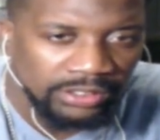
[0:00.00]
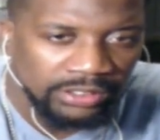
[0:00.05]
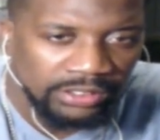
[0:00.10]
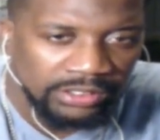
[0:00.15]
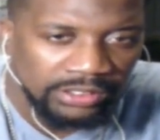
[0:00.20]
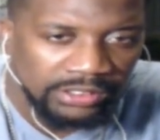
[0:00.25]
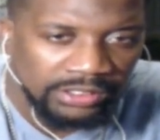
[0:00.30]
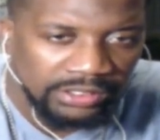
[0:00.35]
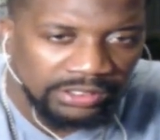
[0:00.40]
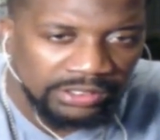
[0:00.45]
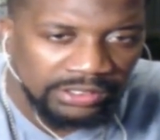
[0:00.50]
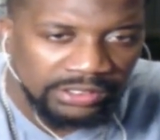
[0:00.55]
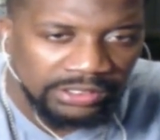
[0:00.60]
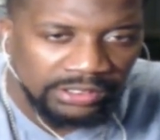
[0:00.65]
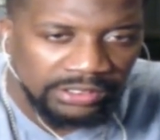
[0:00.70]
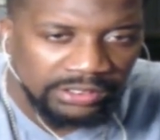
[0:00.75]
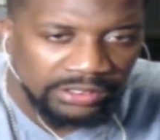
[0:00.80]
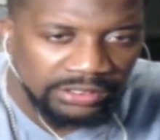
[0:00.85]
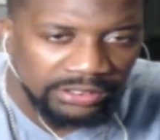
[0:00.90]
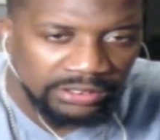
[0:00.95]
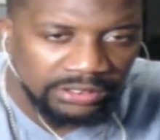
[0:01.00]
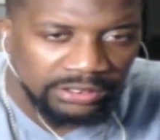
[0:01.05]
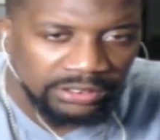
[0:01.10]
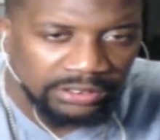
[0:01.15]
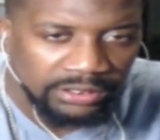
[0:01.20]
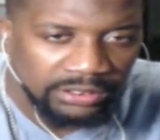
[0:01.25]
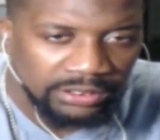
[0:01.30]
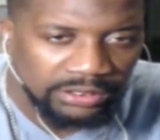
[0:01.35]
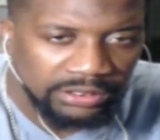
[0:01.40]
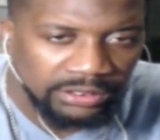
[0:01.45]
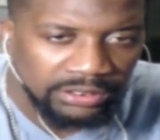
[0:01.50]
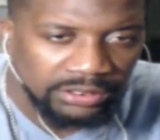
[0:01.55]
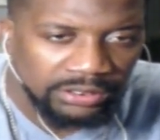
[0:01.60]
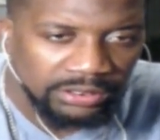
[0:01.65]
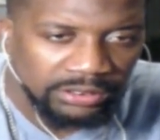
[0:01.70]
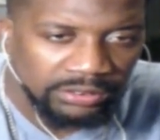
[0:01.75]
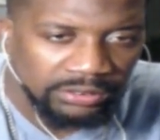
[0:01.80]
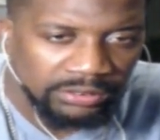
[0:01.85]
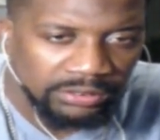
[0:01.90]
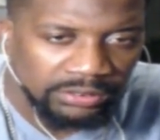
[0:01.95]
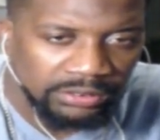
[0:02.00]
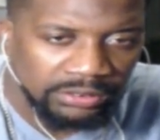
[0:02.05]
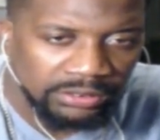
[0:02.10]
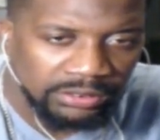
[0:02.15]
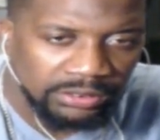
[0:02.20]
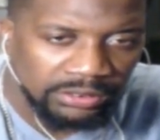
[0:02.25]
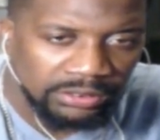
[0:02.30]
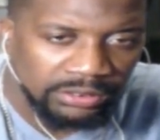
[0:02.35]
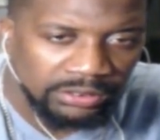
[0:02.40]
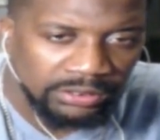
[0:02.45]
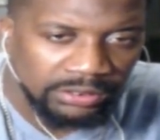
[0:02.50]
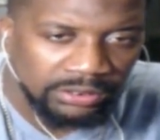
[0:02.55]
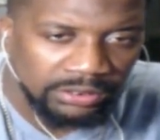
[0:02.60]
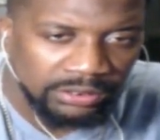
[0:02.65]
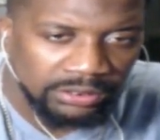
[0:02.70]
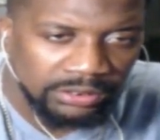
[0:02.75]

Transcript: [no speech]